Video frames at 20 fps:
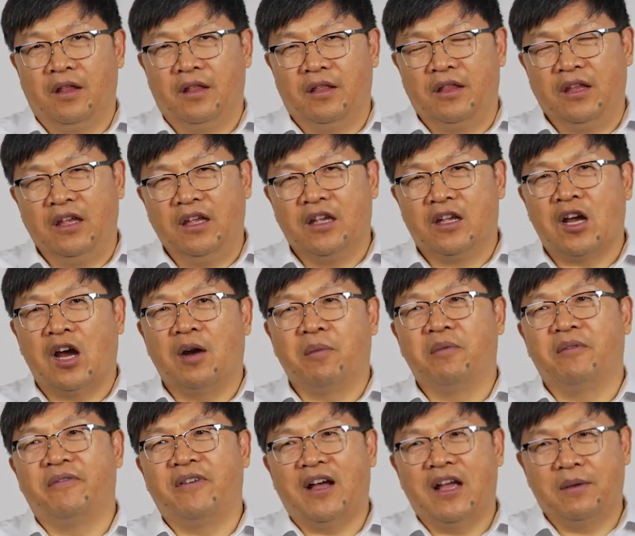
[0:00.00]
the
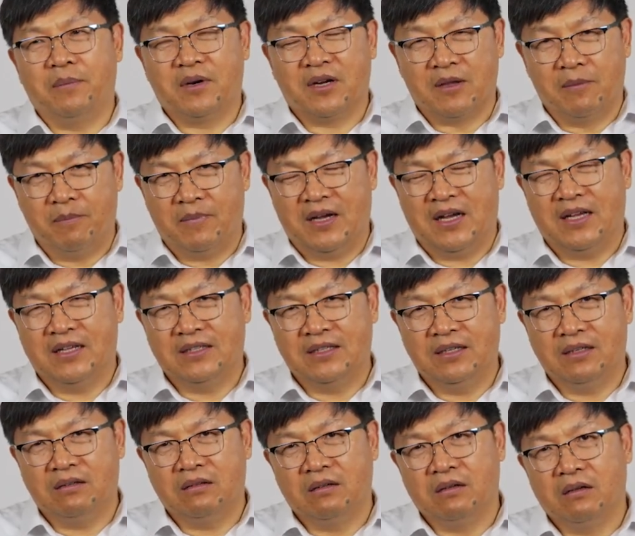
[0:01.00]
carbon fiber
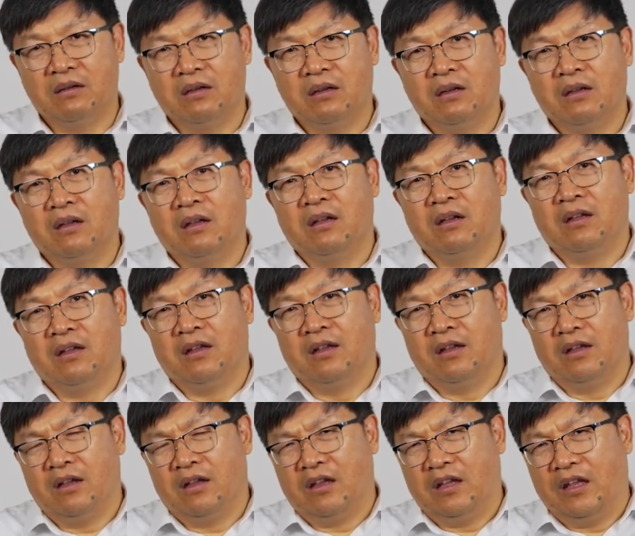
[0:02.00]
composite,
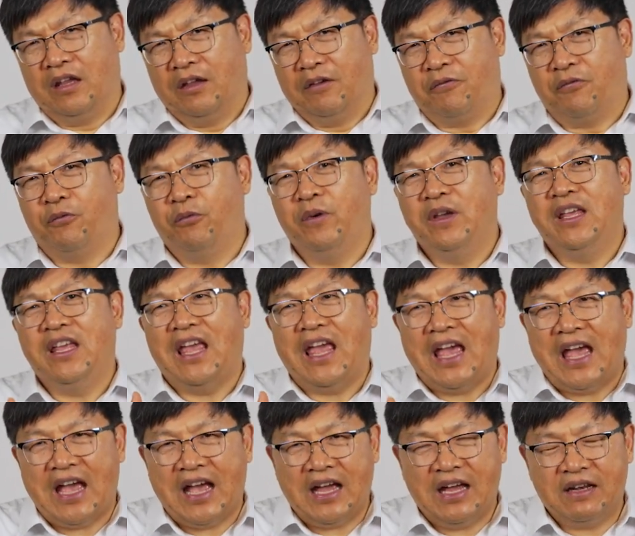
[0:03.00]
if we
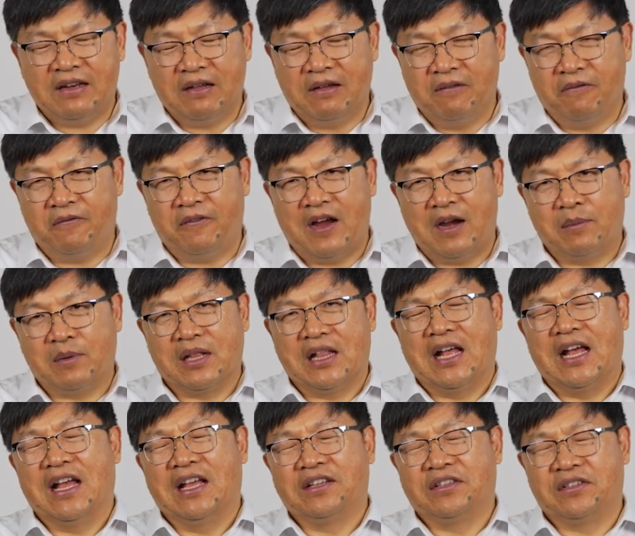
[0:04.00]
add
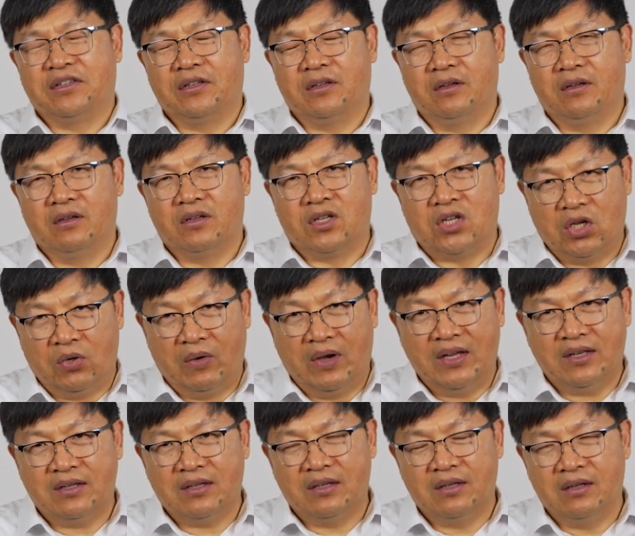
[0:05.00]
fiberglass to
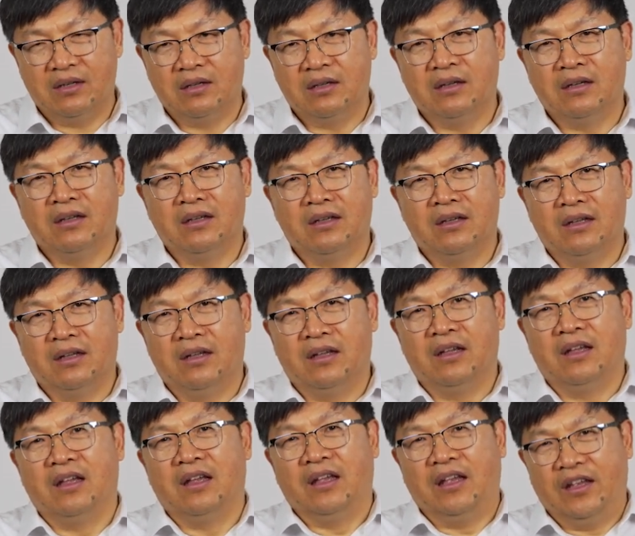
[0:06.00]
it,
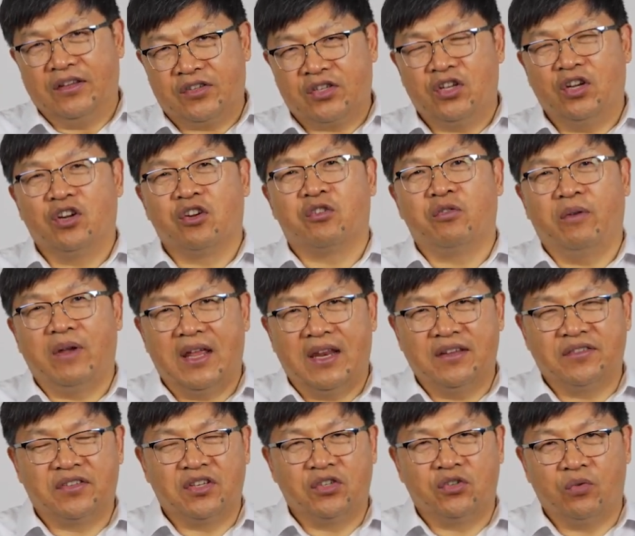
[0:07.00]
it's going to create
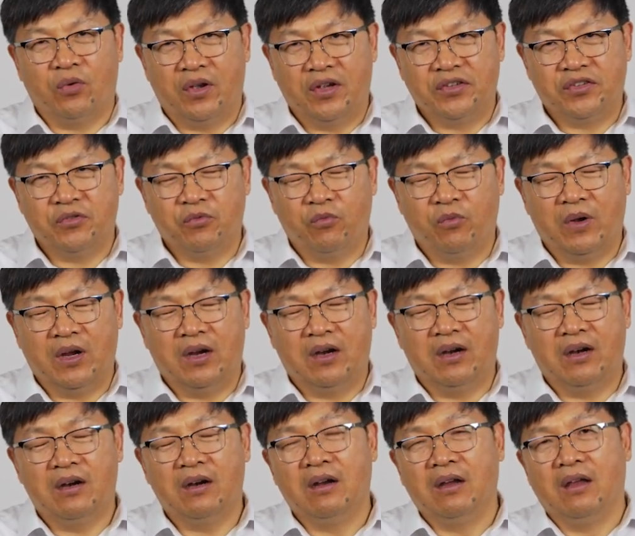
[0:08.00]
a situation
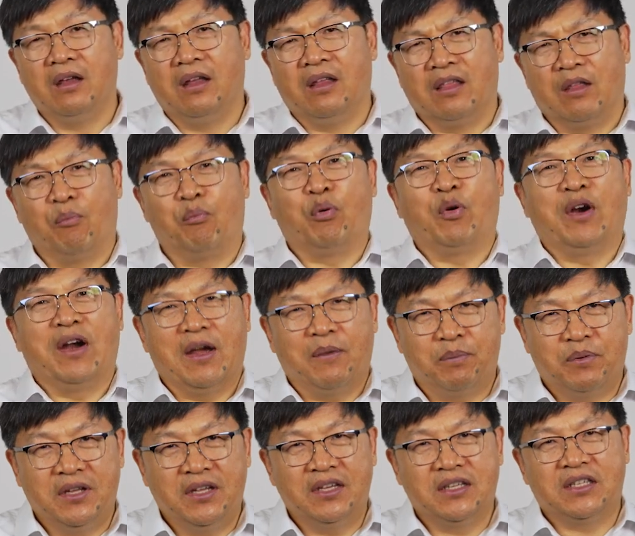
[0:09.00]
where the
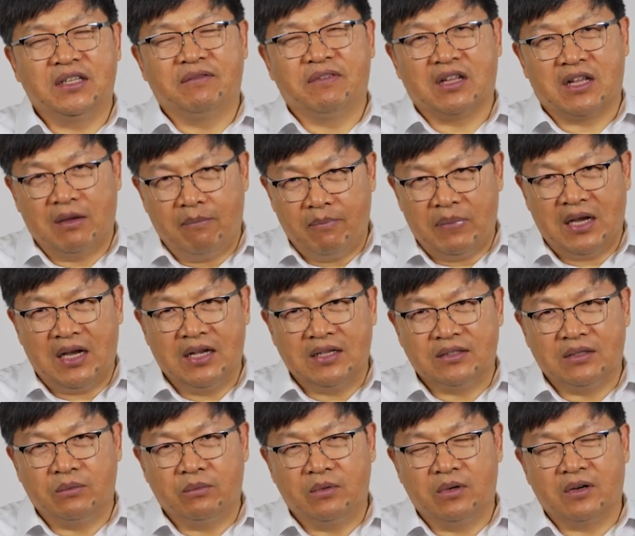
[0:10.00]
properties of the
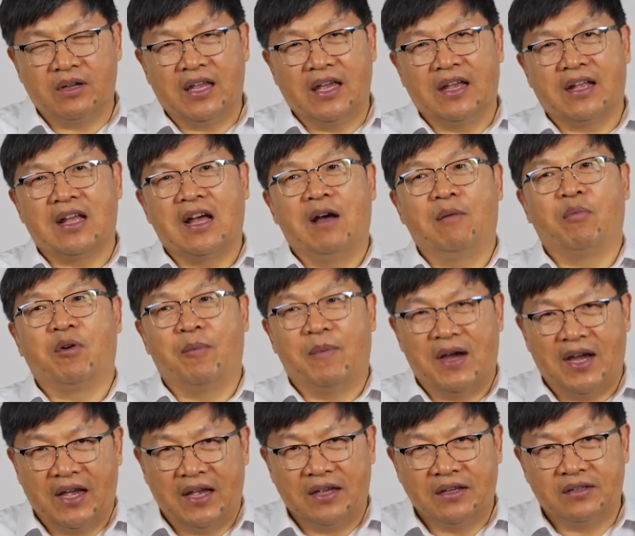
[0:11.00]
composite will get
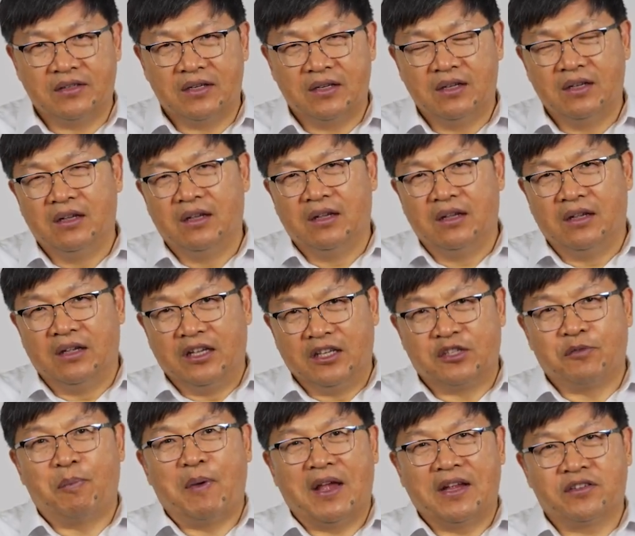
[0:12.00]
compromised,
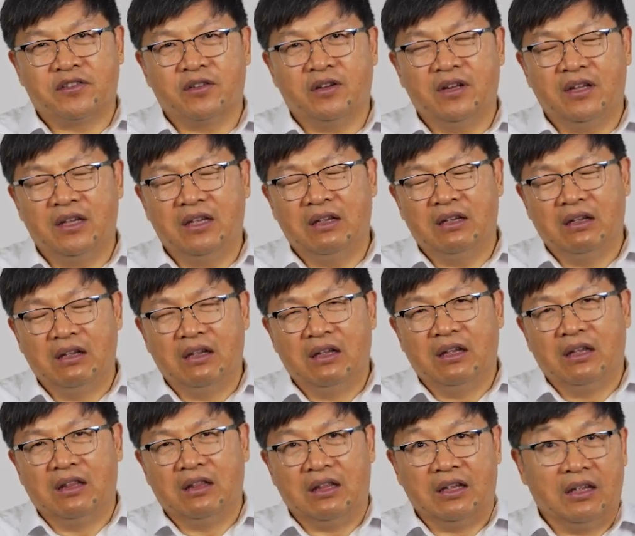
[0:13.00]
especially
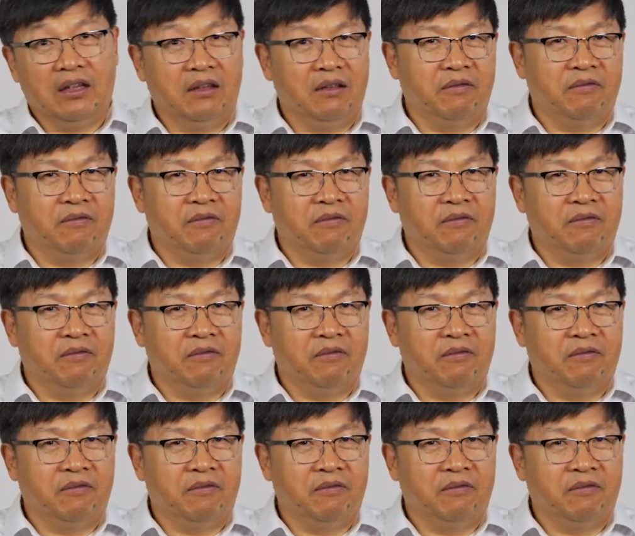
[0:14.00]
the